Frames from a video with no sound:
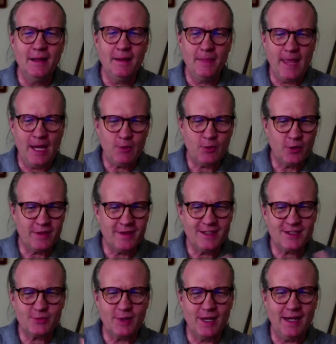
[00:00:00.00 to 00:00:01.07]
they were going
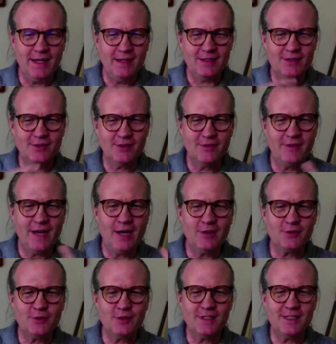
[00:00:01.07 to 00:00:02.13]
this way, so the vow's
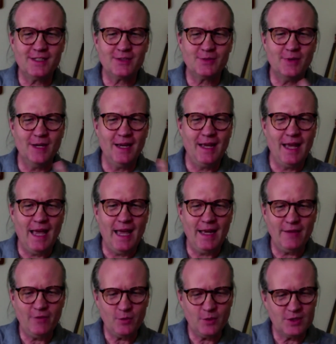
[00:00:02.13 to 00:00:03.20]
going this way, and
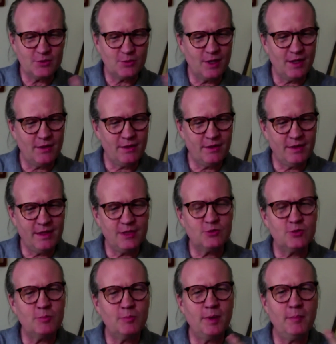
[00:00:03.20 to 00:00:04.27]
every once in a while things
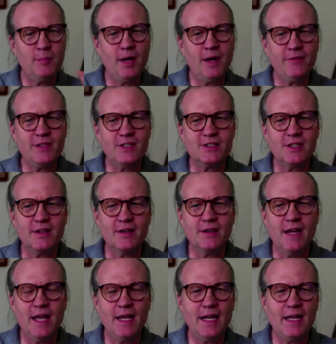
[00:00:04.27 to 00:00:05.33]
would bump off each other,
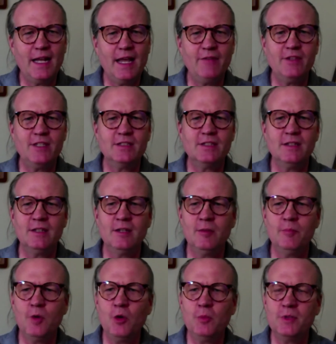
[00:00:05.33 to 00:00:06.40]
and I'd have these little
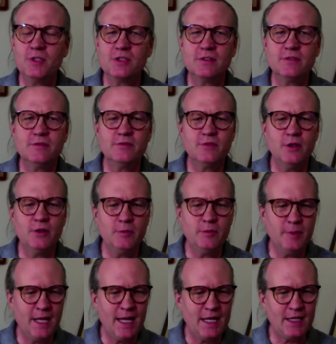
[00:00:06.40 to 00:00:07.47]
moments of
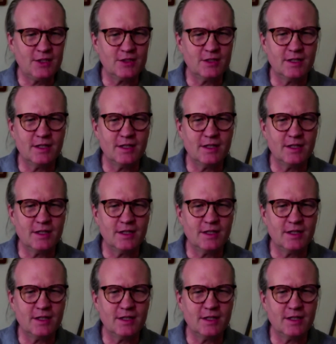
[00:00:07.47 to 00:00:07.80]
illumination.